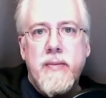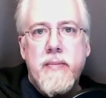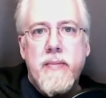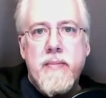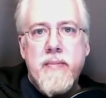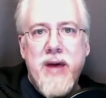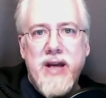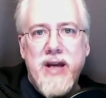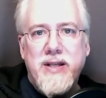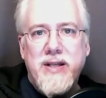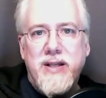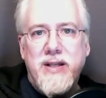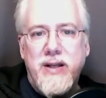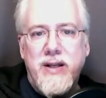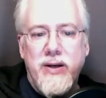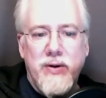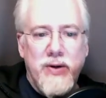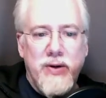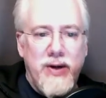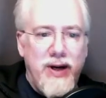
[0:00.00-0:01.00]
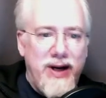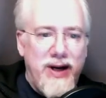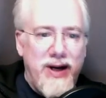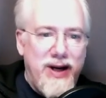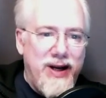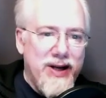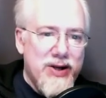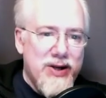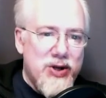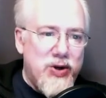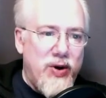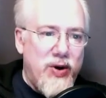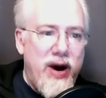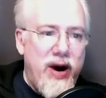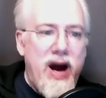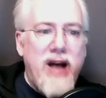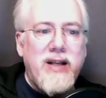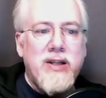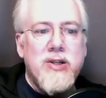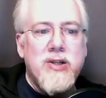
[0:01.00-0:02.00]
may still
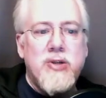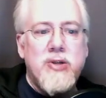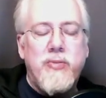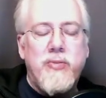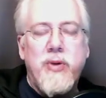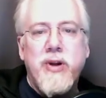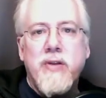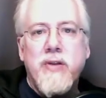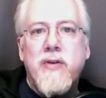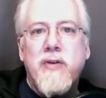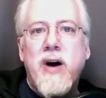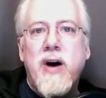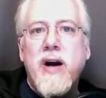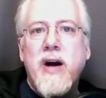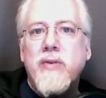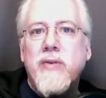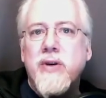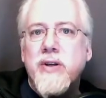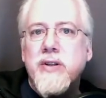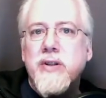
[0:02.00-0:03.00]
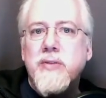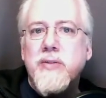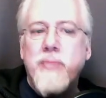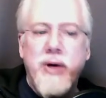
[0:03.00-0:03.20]
contract and spread the virus.